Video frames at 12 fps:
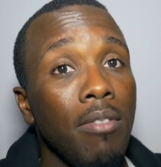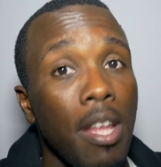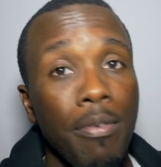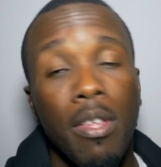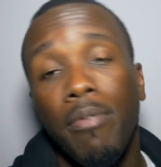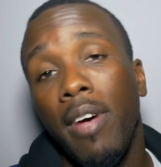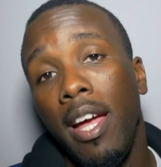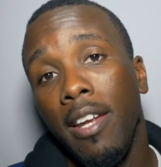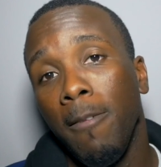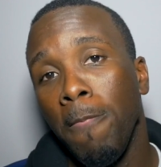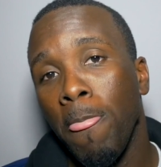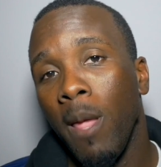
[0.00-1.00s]
definitely fine.
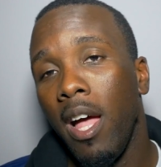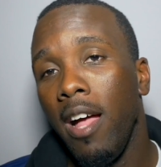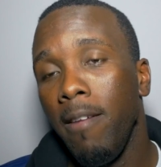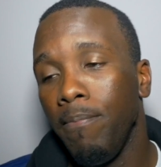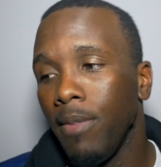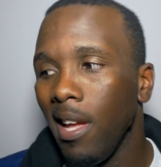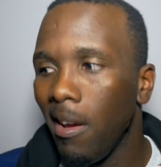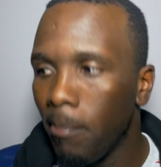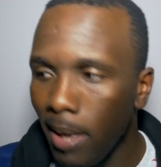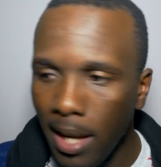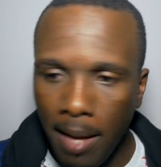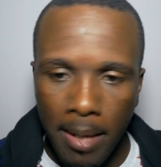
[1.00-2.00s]
Um,
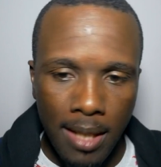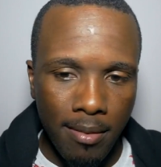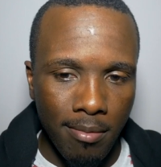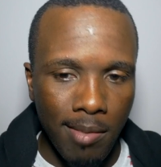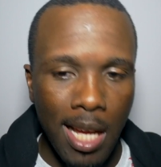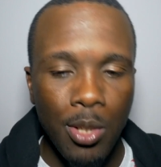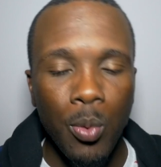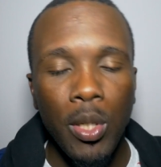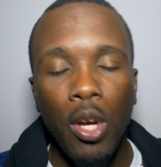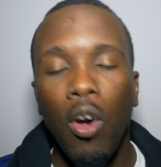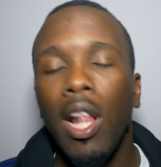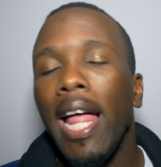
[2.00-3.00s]
but I mean, that's
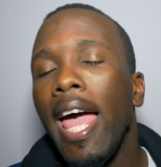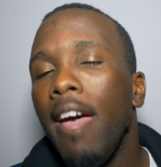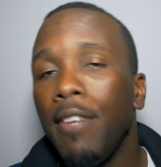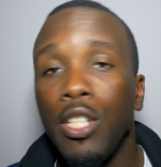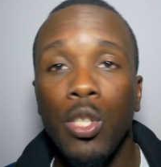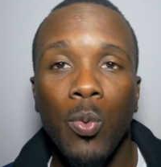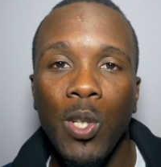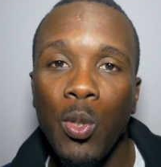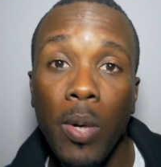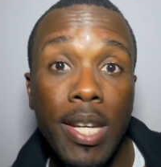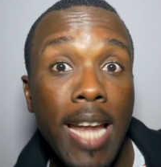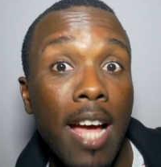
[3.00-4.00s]
really all I have. I just wanted
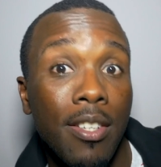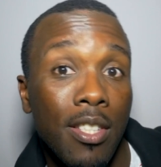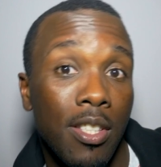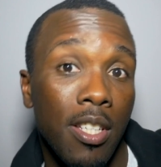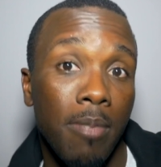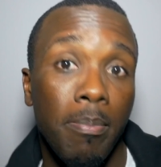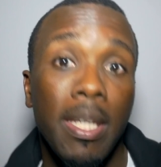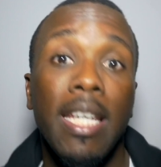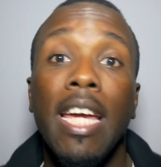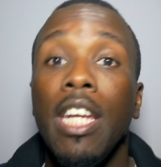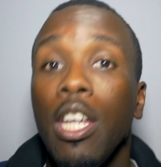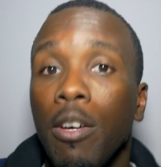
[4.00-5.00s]
to announce the
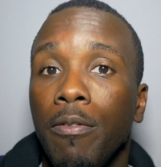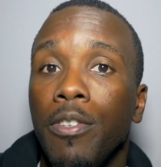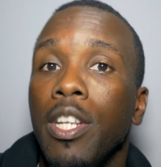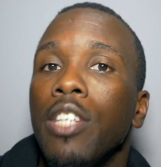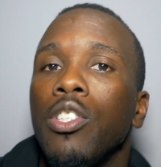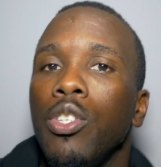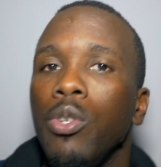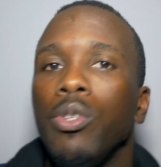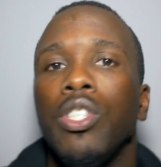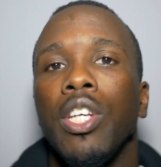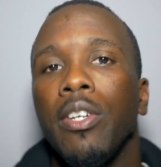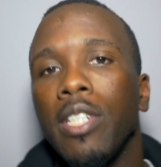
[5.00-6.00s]
beginning of this new
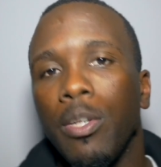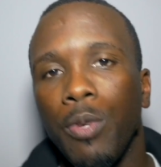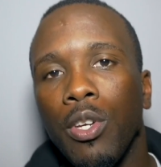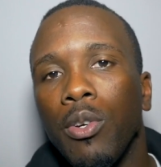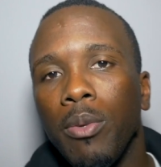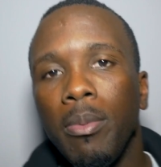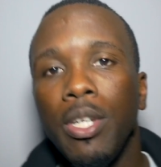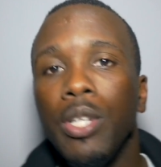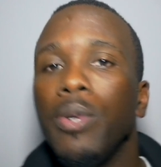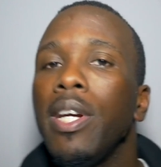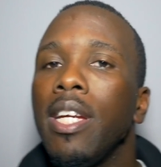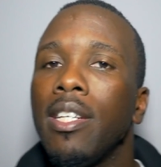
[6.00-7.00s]
series that we're going to be
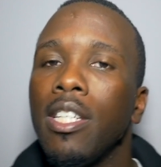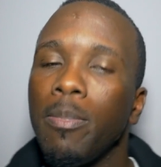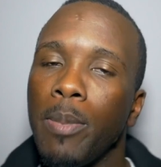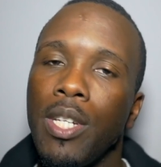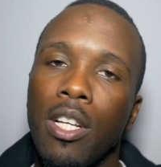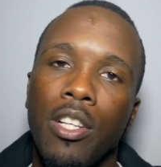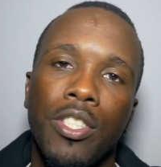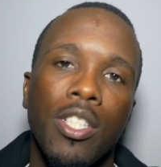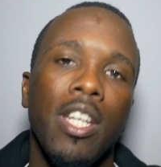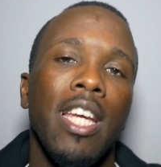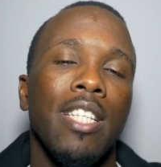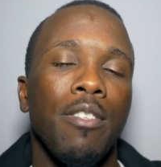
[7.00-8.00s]
doing. This particular
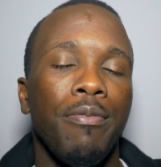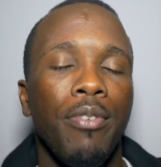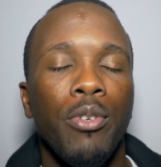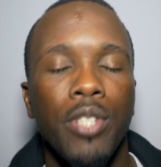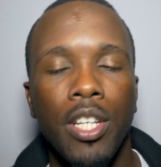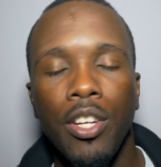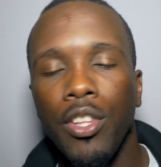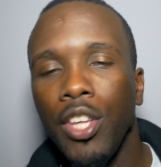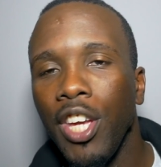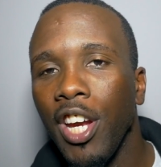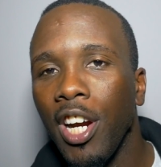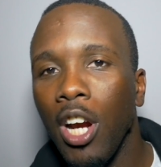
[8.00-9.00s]
Sunday is the first Sunday of the
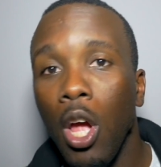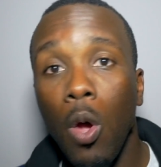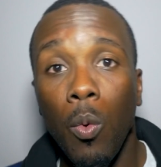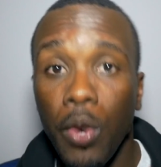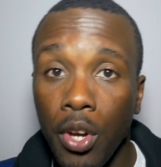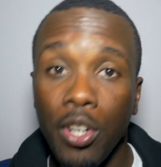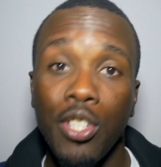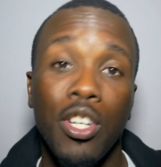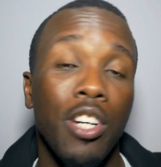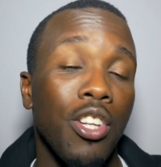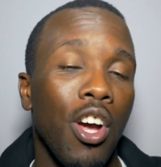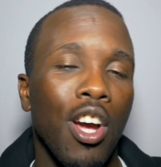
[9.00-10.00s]
year. We're going to
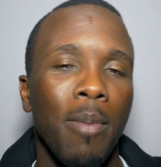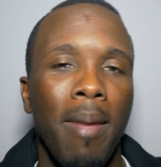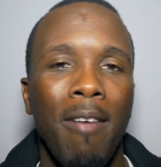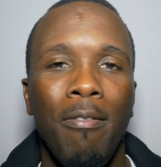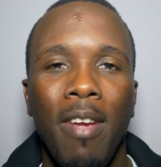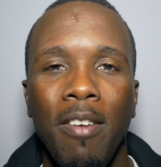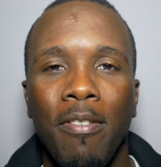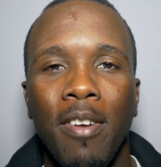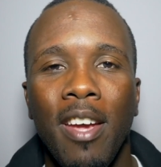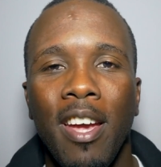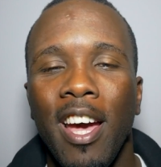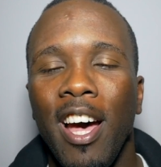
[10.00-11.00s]
start talking about faith.
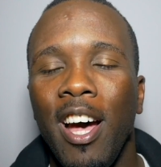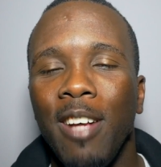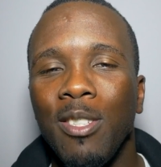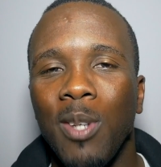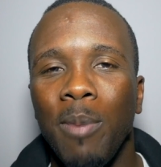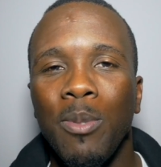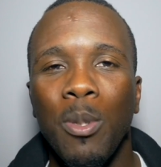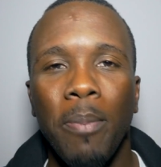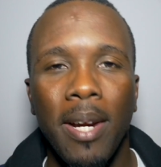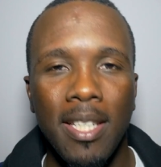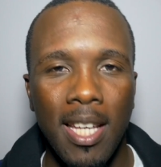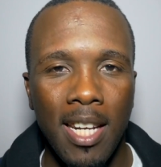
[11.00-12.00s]
Uh, so I'm
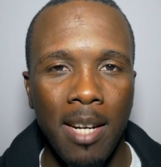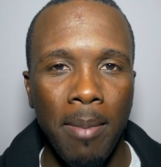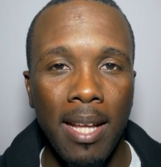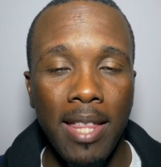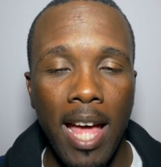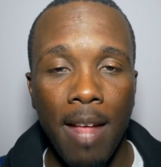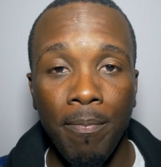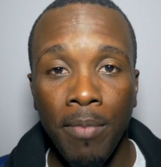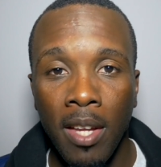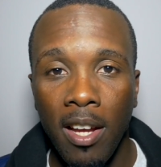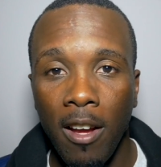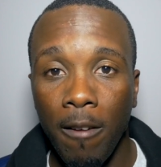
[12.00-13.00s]
super excited about that.
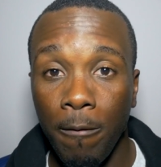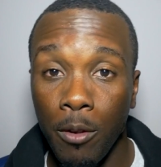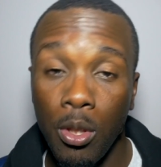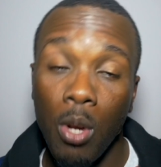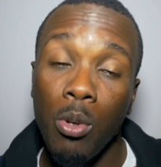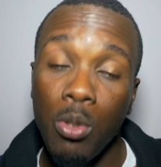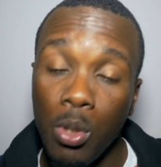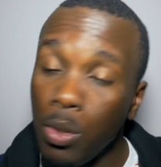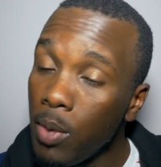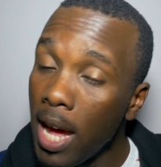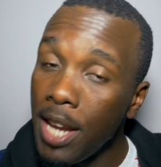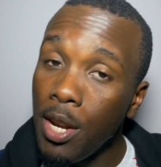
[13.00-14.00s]
Uh, for those who
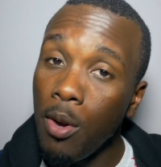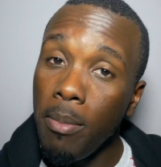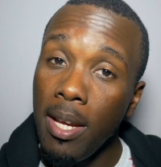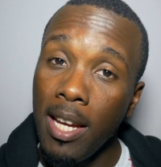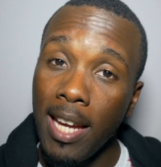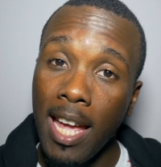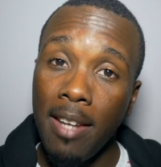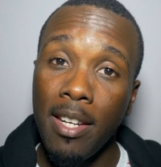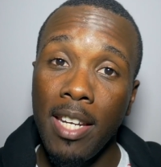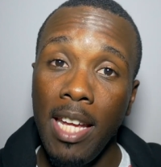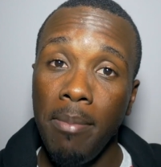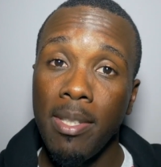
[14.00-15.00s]
do not know me, again,
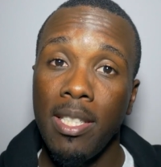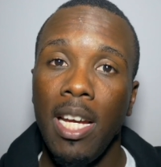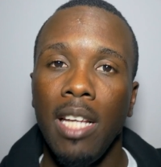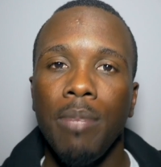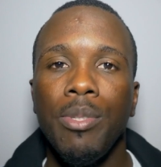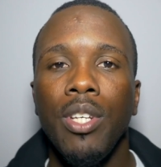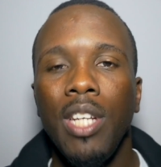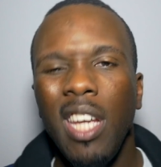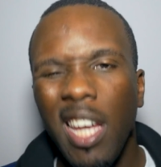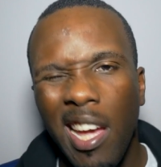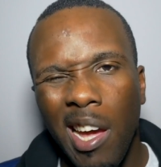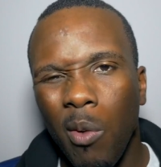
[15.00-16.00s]
the name is Salem
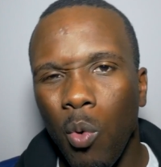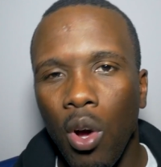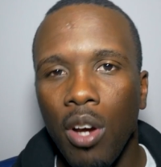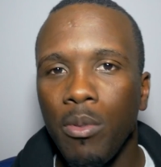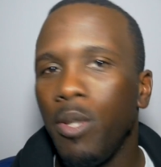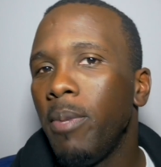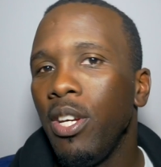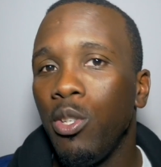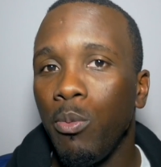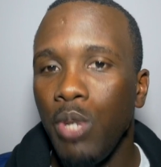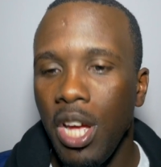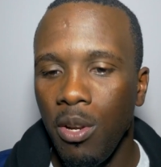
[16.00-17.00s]
Soni. Welcome to my
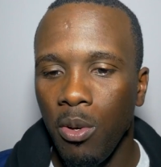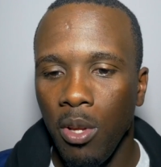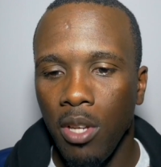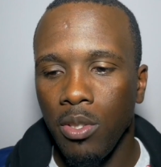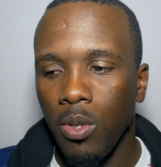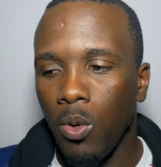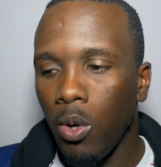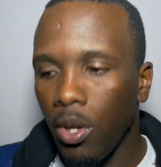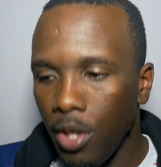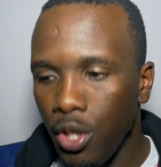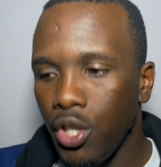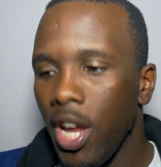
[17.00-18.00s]
YouTube channel. So
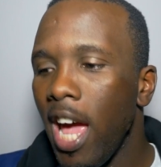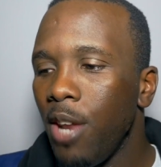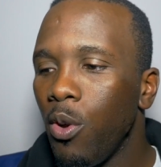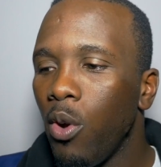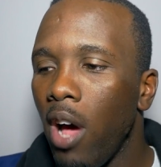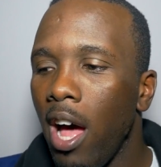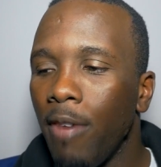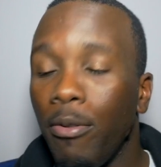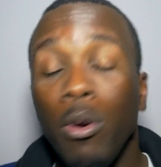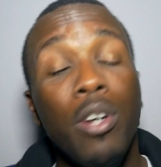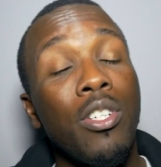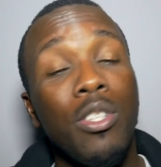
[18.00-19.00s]
on this channel, I
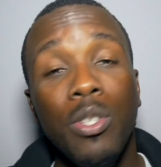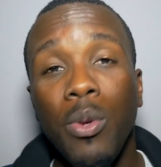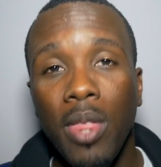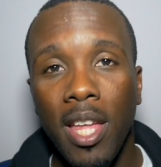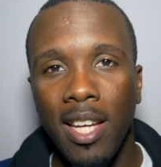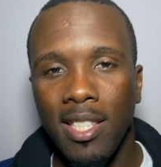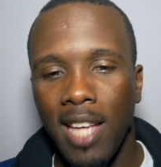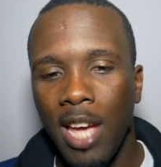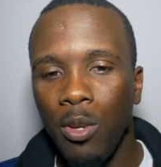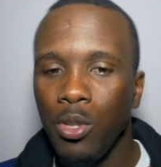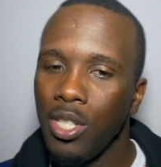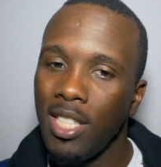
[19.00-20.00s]
focus on two things. I
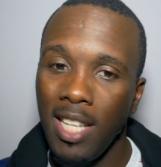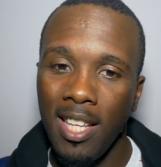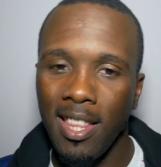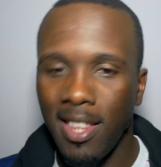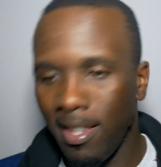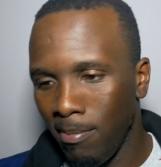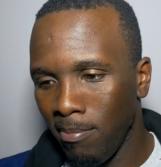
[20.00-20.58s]
usually say